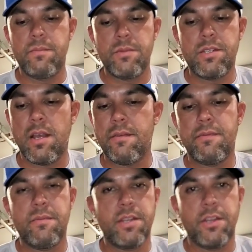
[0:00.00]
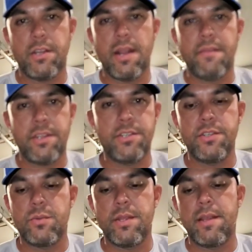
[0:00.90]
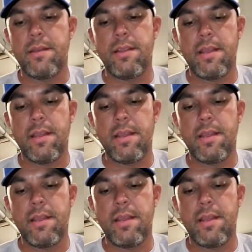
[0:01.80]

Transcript: stuff, you're gonna have issues with it.